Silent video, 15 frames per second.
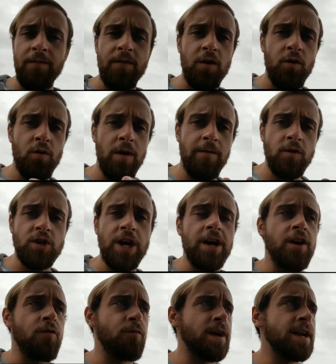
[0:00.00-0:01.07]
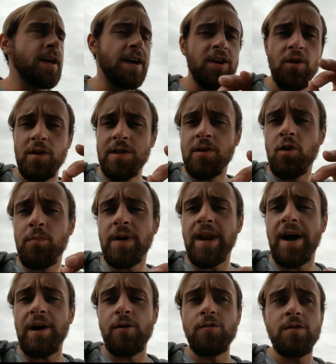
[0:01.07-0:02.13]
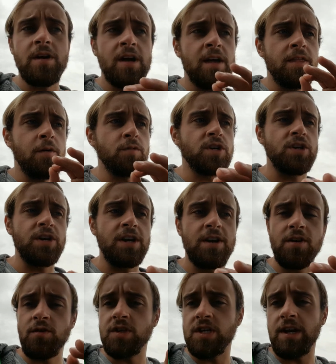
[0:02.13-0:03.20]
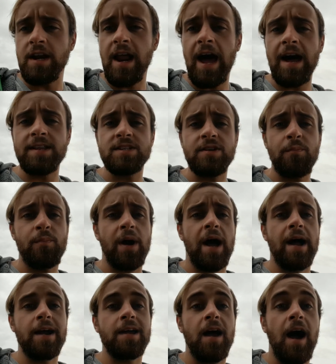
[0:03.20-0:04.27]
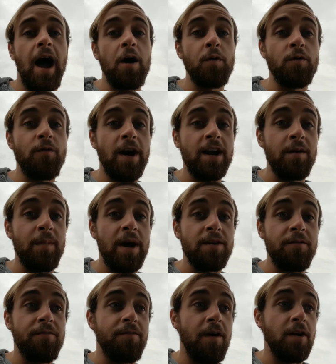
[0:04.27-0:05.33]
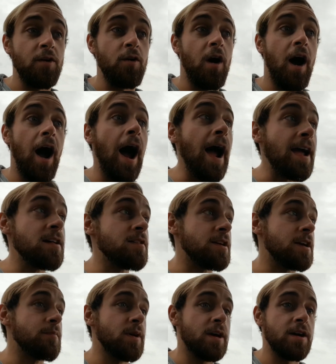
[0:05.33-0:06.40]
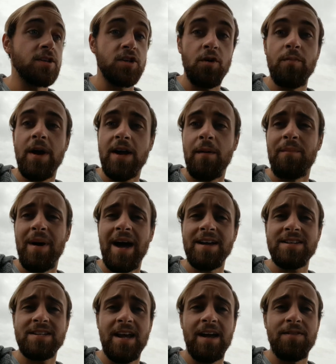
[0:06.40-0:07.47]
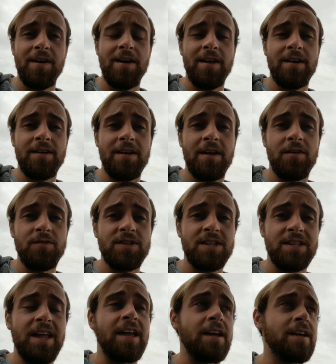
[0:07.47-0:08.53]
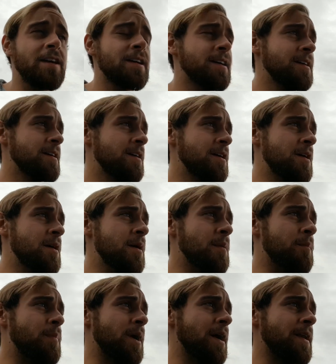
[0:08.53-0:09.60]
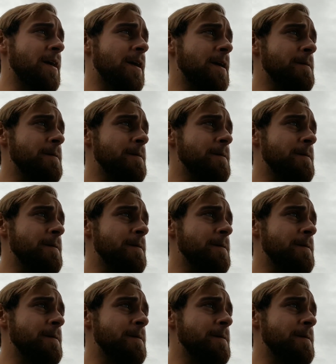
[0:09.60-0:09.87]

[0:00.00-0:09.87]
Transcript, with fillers: if you check your reading and you're a little bit out, and what you need to do is you need to add some back. I would recommend a funnel highly, because you'll make a mess and then it'll stink. But